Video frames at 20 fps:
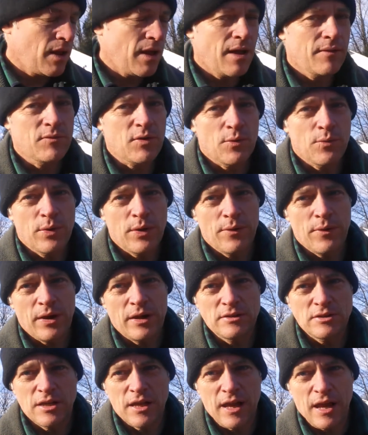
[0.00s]
I have to
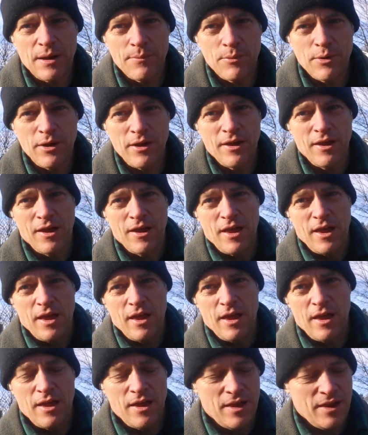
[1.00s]
rearrange the camera
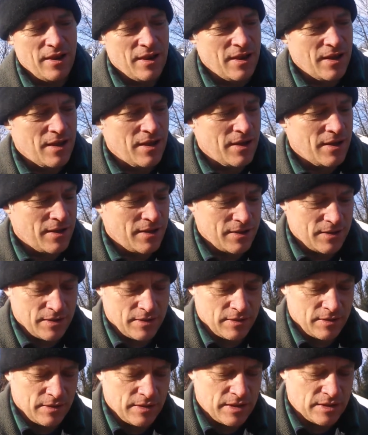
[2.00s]
and
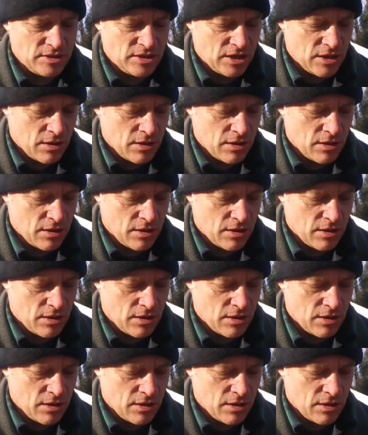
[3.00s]
let